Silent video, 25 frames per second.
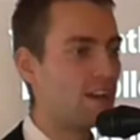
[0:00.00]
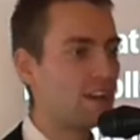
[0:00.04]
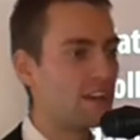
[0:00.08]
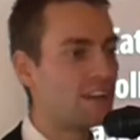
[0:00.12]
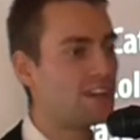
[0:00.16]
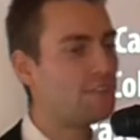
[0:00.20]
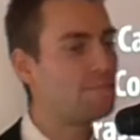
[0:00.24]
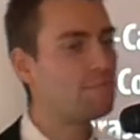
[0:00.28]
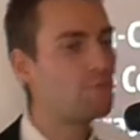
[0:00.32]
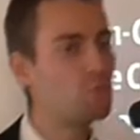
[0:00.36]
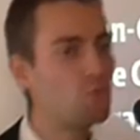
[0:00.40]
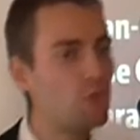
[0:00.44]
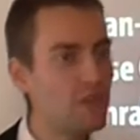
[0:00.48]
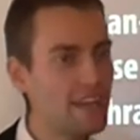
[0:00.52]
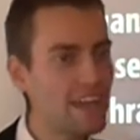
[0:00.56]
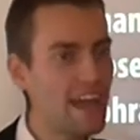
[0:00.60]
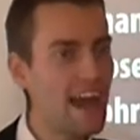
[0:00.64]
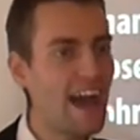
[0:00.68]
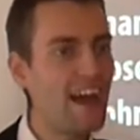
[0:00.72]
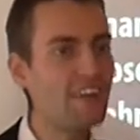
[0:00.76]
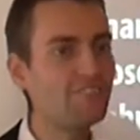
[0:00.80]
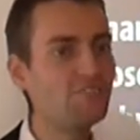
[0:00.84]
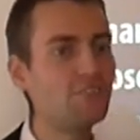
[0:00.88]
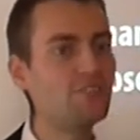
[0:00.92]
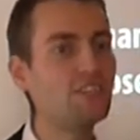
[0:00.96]
if we
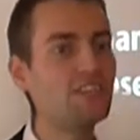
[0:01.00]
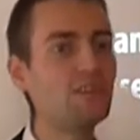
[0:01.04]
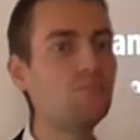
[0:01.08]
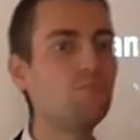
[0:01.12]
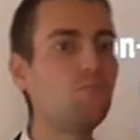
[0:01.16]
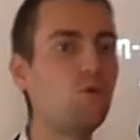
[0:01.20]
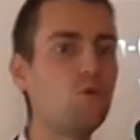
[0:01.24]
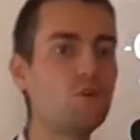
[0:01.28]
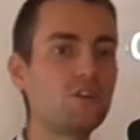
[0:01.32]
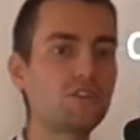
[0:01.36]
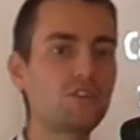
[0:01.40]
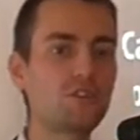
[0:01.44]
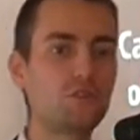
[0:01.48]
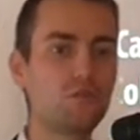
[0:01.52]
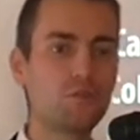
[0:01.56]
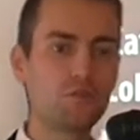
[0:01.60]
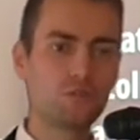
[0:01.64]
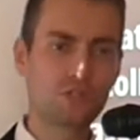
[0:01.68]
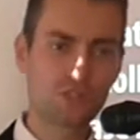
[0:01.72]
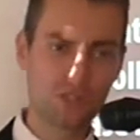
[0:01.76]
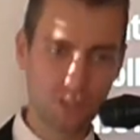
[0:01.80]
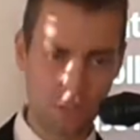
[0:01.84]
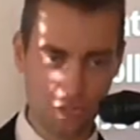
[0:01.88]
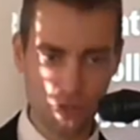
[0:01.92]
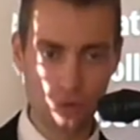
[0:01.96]
have an immortal
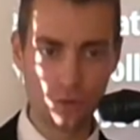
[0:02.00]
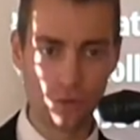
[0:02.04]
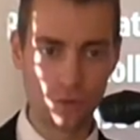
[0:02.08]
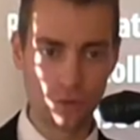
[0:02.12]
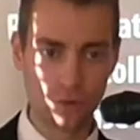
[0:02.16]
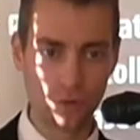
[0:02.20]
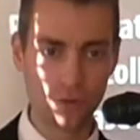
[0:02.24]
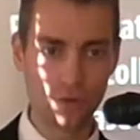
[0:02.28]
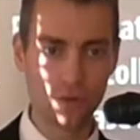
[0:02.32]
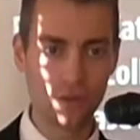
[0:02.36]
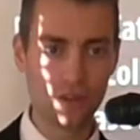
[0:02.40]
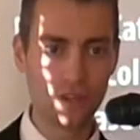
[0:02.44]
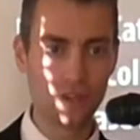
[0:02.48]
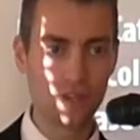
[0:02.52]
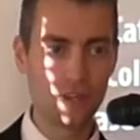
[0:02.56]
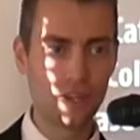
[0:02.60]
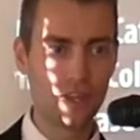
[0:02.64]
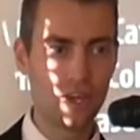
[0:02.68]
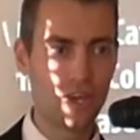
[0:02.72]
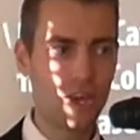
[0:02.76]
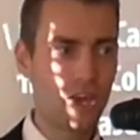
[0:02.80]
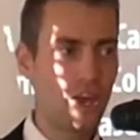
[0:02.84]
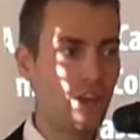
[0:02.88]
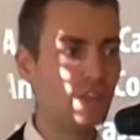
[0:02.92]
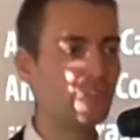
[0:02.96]
soul,
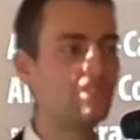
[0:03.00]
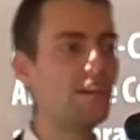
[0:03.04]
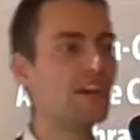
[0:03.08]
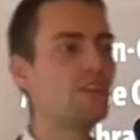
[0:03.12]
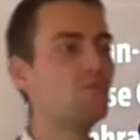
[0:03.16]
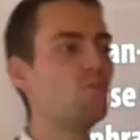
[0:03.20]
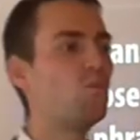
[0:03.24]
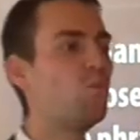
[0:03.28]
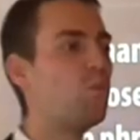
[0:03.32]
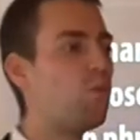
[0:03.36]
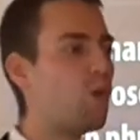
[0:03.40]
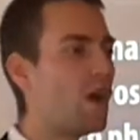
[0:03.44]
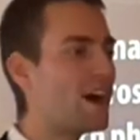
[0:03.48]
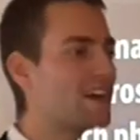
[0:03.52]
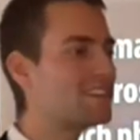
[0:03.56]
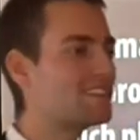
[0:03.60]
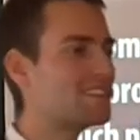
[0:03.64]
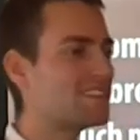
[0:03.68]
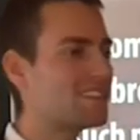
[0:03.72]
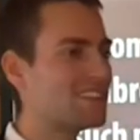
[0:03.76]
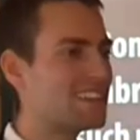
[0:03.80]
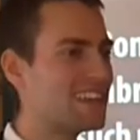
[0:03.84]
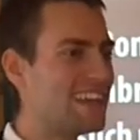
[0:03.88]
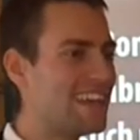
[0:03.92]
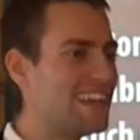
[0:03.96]
then what
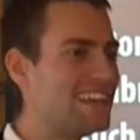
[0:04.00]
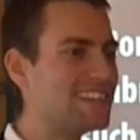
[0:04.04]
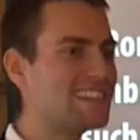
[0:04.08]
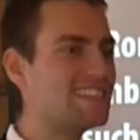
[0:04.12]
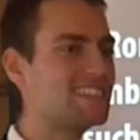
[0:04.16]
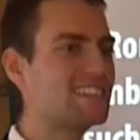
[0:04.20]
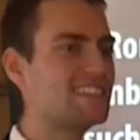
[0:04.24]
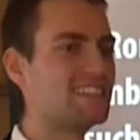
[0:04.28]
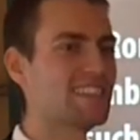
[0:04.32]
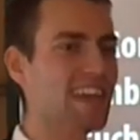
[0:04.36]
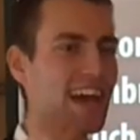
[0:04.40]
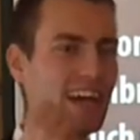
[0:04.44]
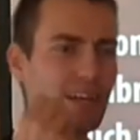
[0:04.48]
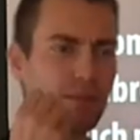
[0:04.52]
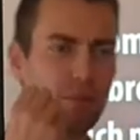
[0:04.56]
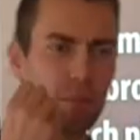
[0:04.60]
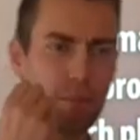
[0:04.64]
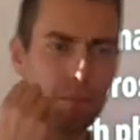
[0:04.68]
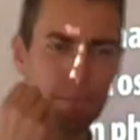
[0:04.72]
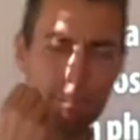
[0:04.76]
is that?